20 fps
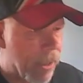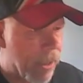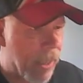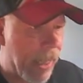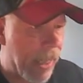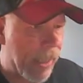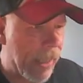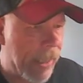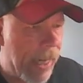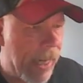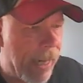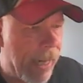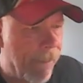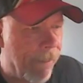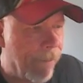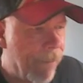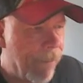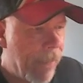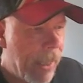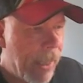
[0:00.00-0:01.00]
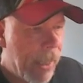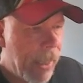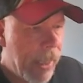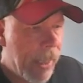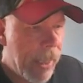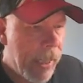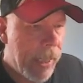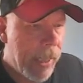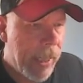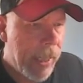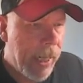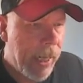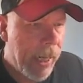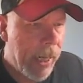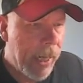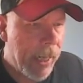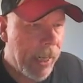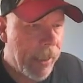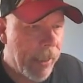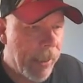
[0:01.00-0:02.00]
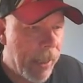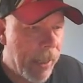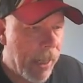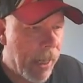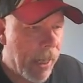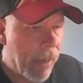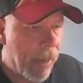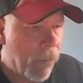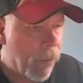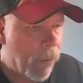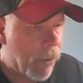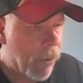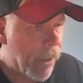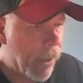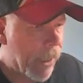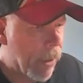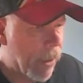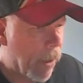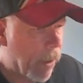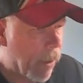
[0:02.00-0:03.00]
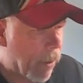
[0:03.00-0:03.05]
like that. And we'll click on